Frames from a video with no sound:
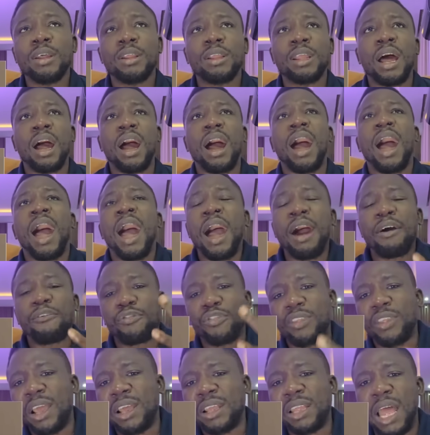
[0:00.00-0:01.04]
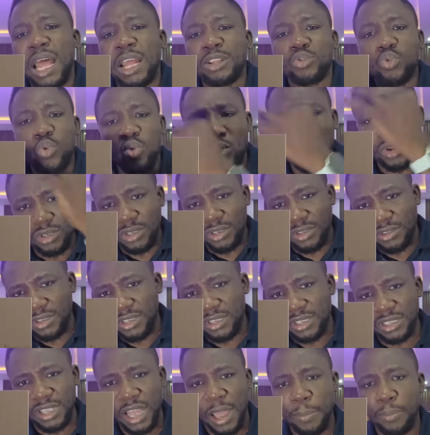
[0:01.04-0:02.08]
Now, after that whole
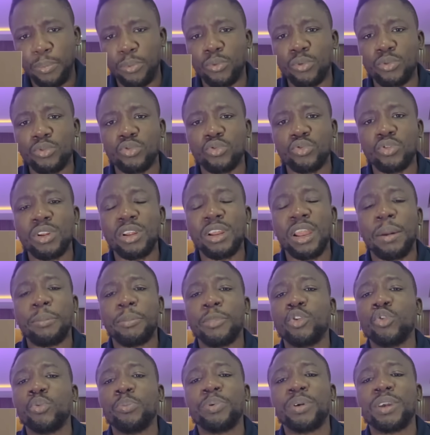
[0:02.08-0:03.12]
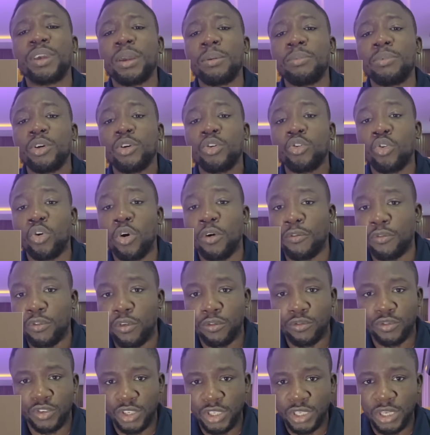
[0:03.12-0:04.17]
craze happened, Sule Lamido became the governor
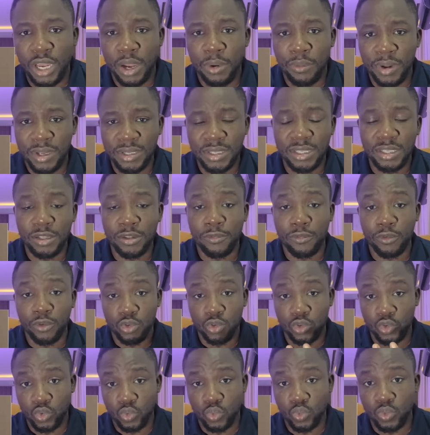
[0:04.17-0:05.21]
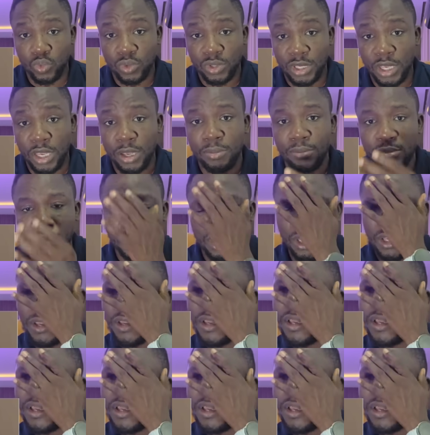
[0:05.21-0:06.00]
of Jigawa State for 2 terms.